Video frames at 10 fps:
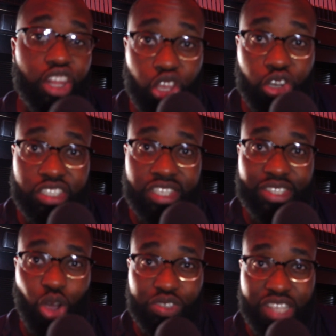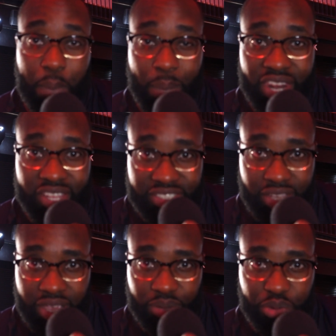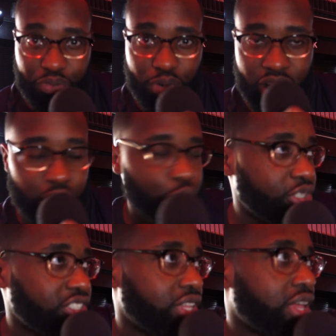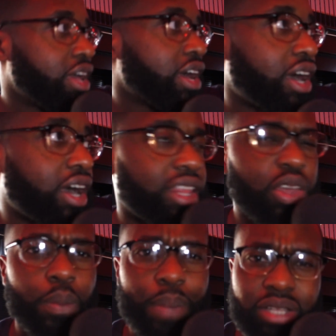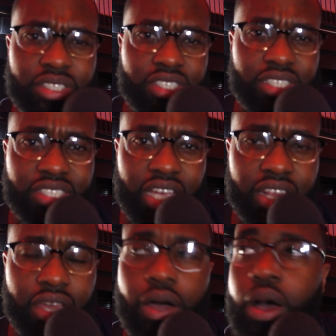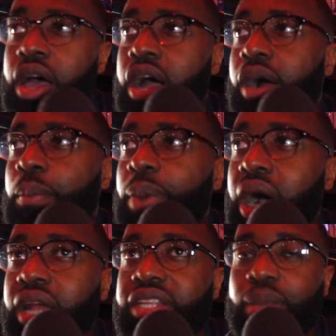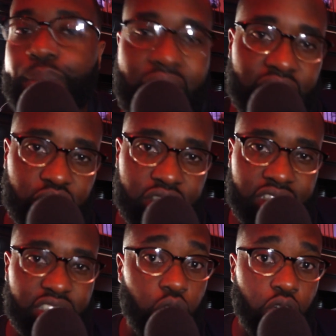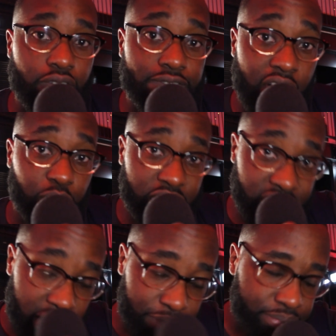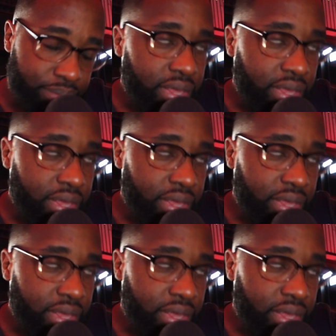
The good news is obviously I made it inside before they closed. Uh, they got bouncers inside here, but the bad news is they only got five wings left.